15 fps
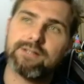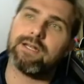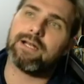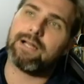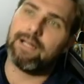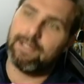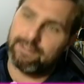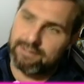It
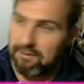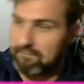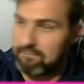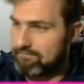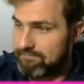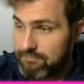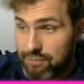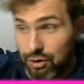clears a
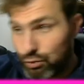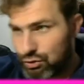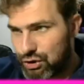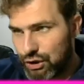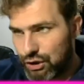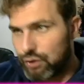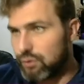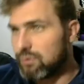
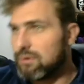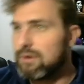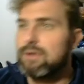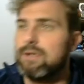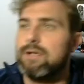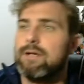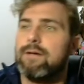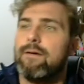2/2.
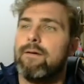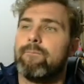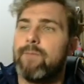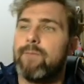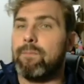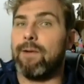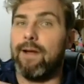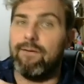
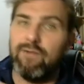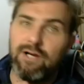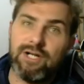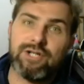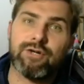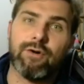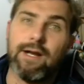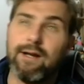They play
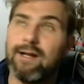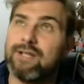Volition on it. They